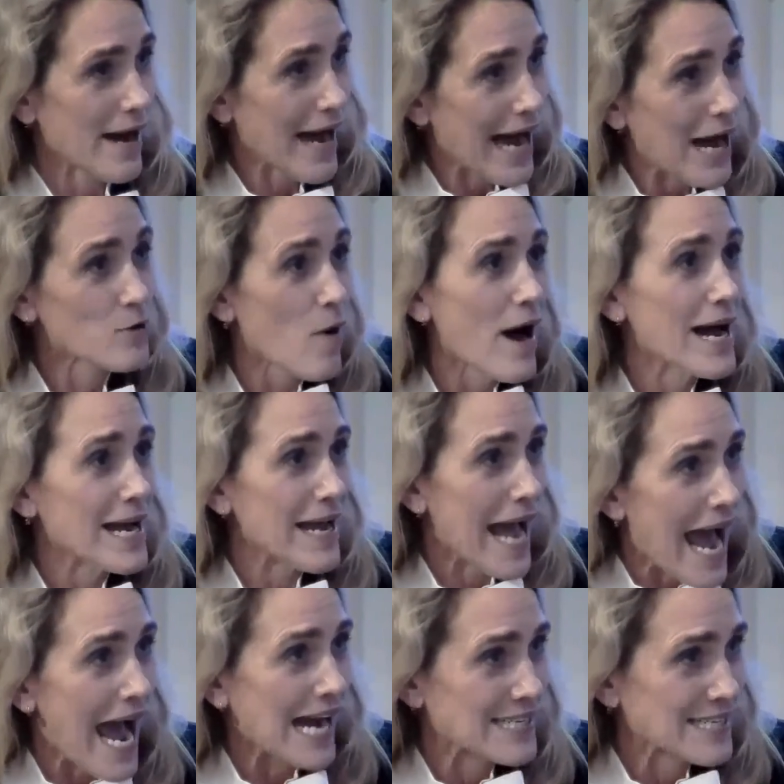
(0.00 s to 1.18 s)

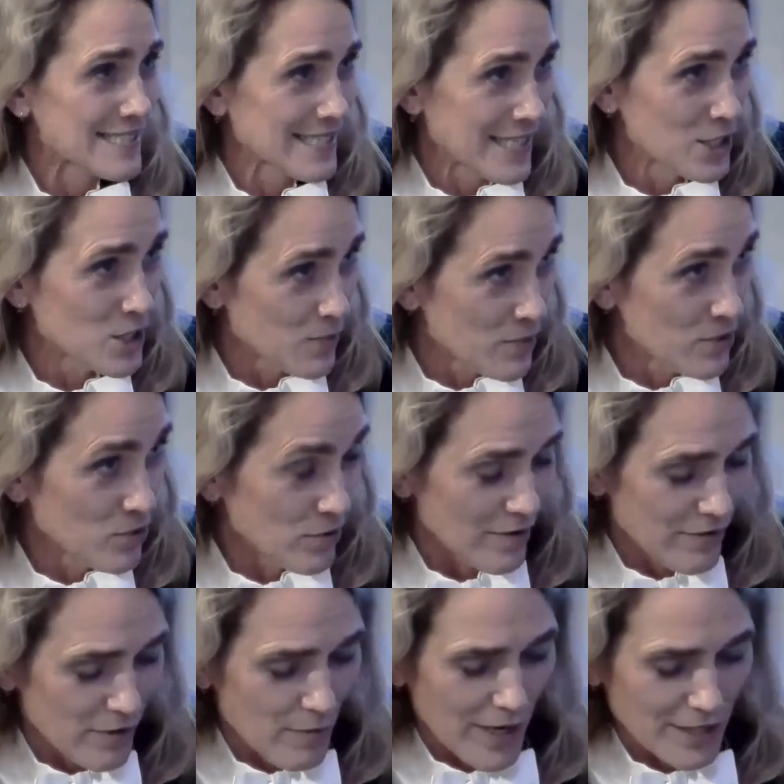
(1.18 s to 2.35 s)
act as an entrepreneur for
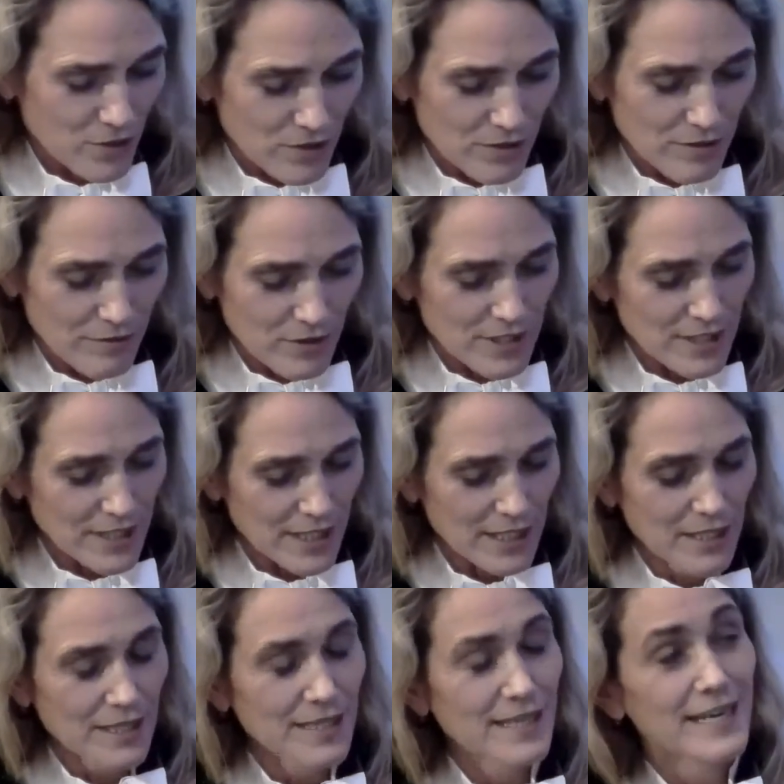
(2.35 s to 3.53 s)
Maastricht University?
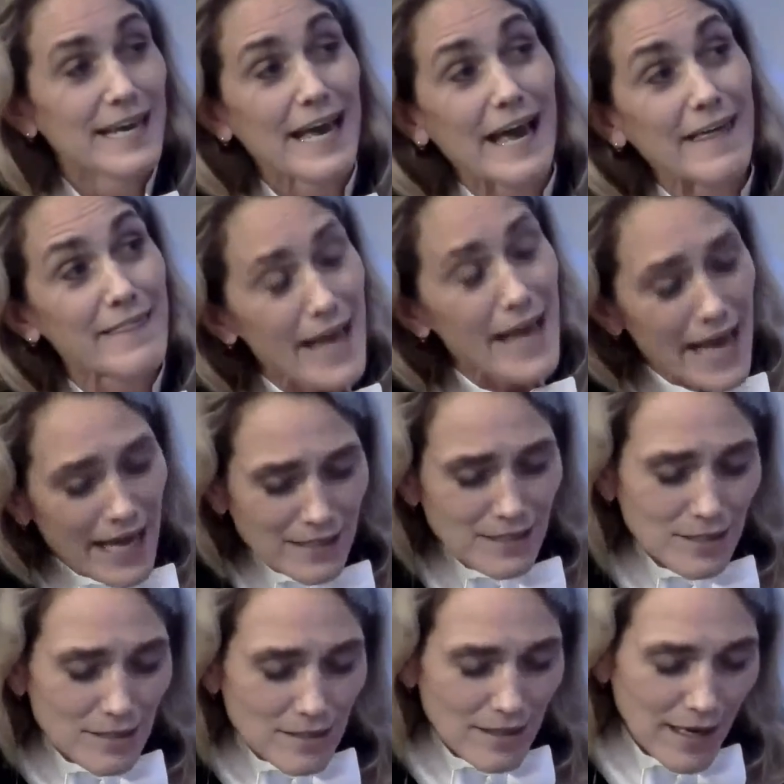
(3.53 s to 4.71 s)
And then
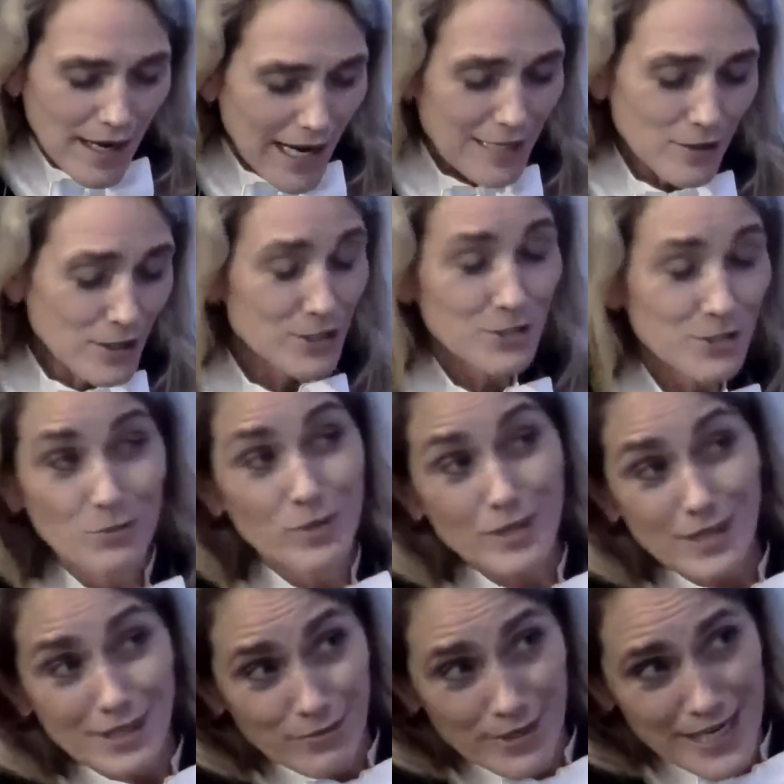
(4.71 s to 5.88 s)
I learned a new
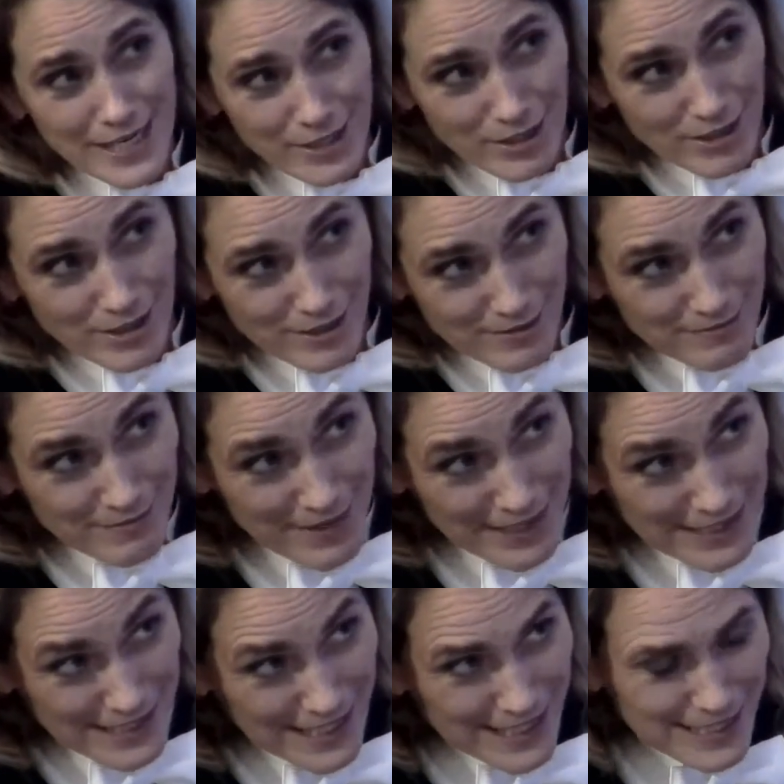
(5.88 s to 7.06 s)
word reading your
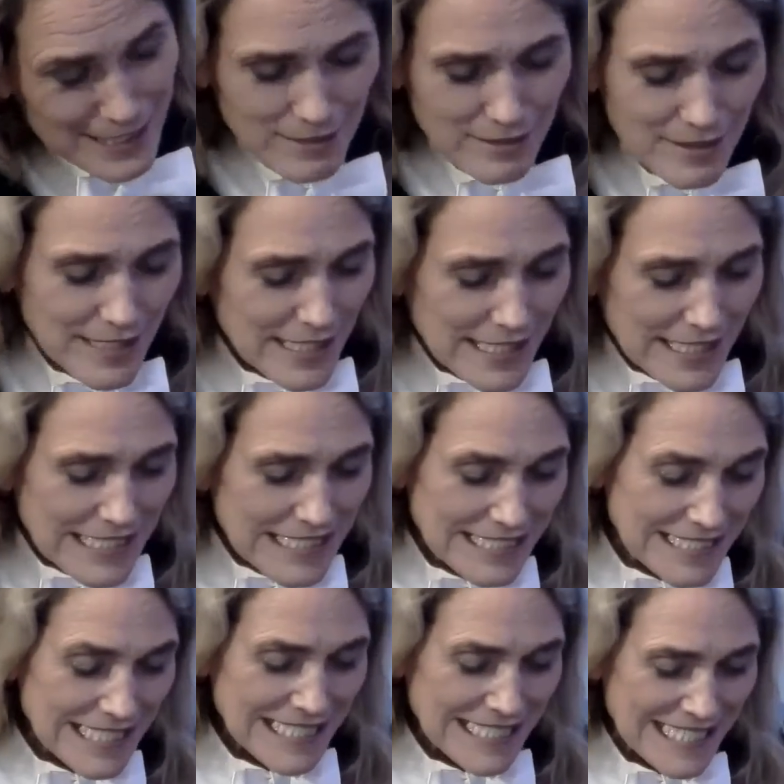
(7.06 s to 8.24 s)
thesis,
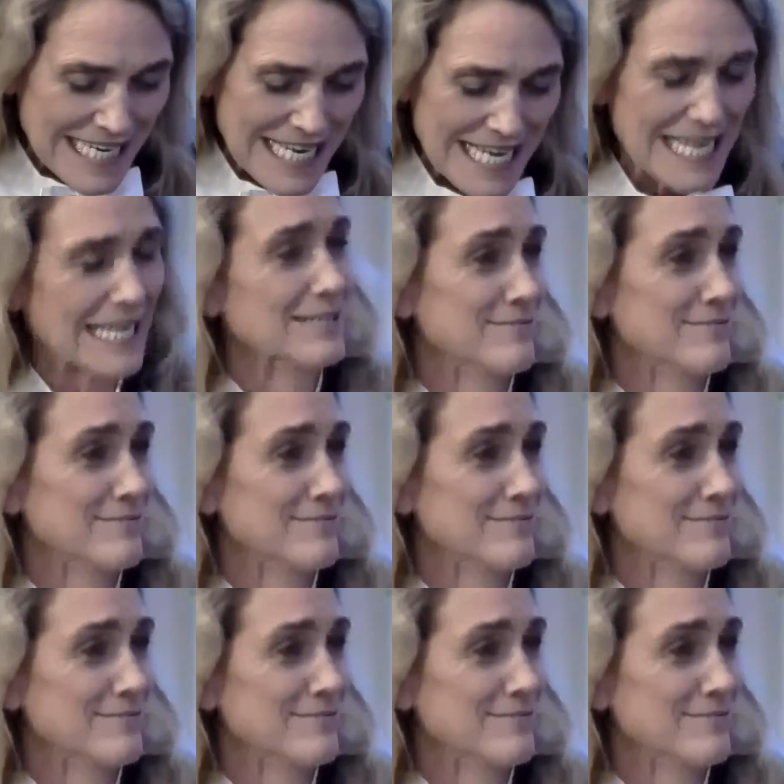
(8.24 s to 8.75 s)
syntony.